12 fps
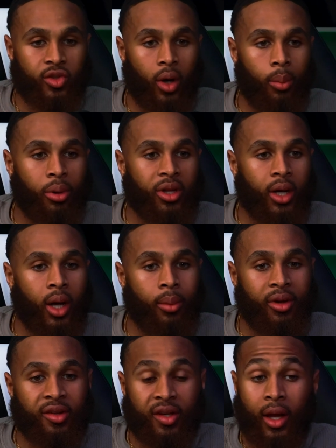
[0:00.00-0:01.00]
So I put the
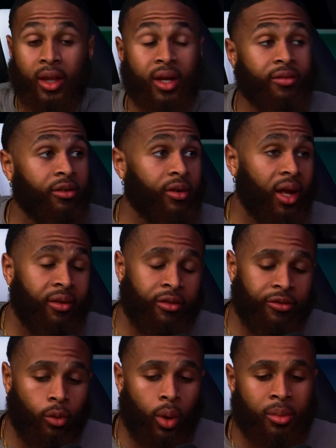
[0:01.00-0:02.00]
company together, and even
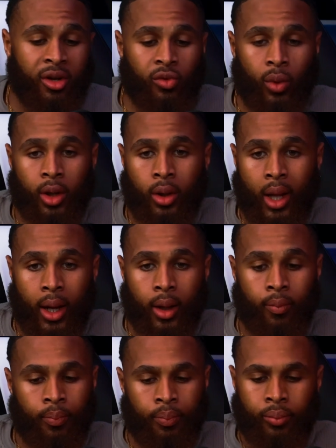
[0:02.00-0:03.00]
for women as well. Like
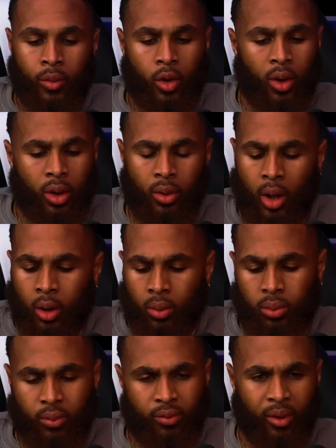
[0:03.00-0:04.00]
you know,
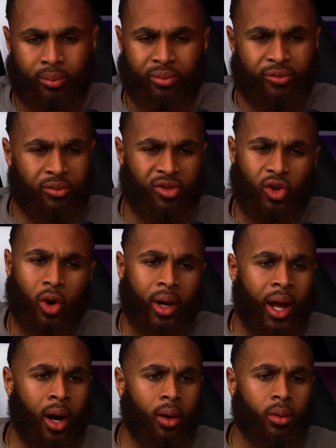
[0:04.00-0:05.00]
from
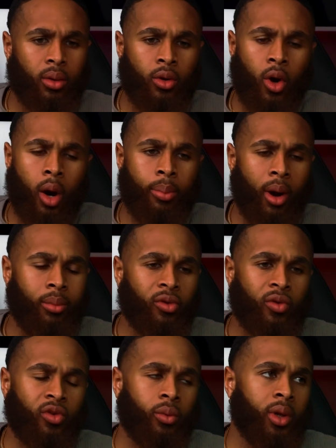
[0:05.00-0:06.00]
starting out, you know, our purpose
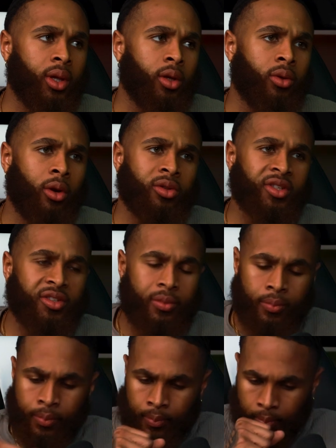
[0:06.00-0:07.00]
was to really, you know, just
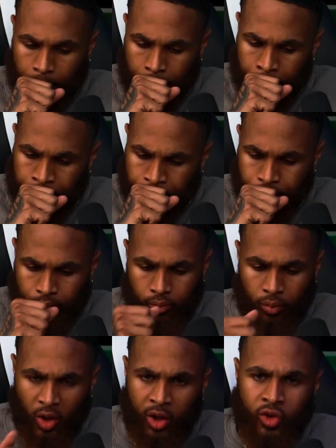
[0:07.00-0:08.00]

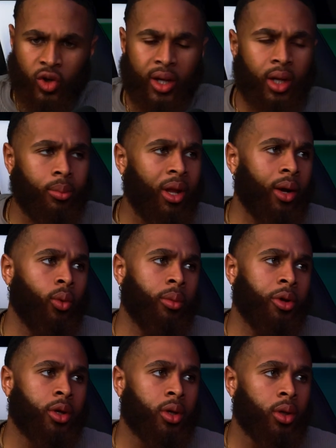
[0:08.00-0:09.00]
train up black
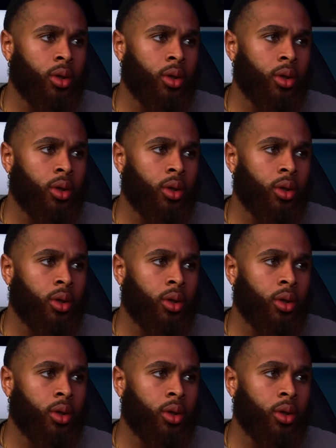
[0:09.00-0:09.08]
women.